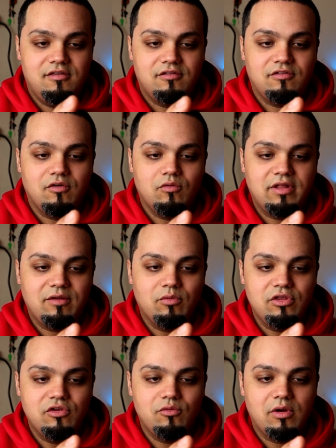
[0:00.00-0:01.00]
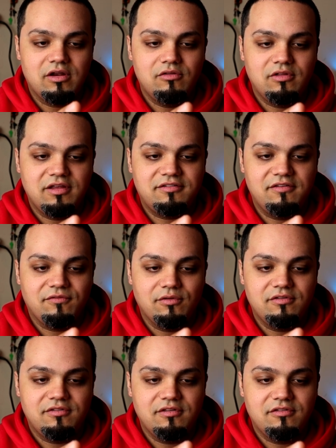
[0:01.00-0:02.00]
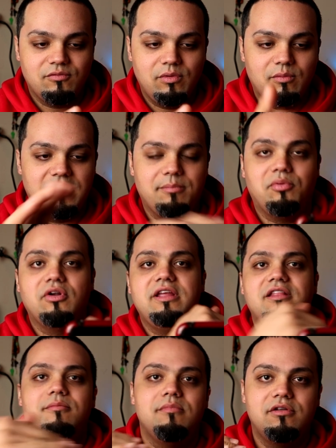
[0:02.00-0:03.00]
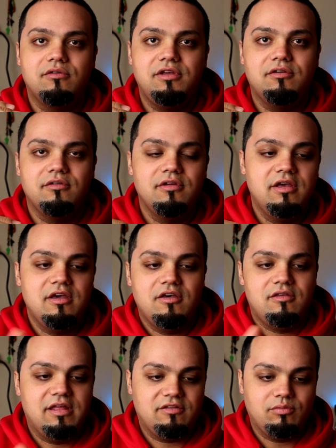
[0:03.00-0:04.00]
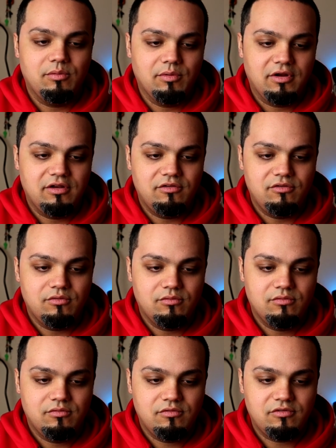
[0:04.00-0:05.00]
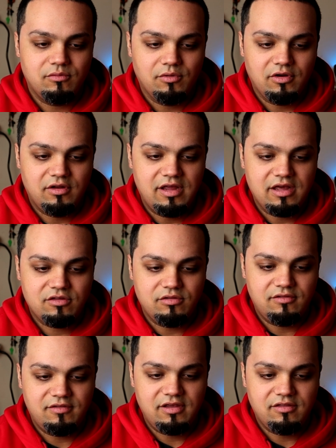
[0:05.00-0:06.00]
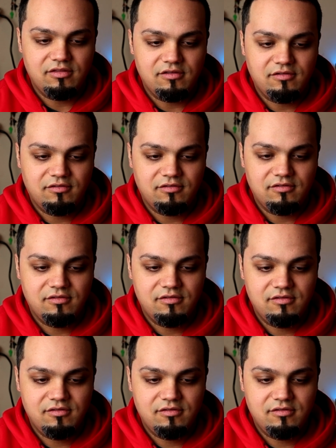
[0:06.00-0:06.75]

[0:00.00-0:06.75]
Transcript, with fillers: so like what you'd want to do like say for instance we want to put it in the middle here that's what we're going to do so we're going to actually take this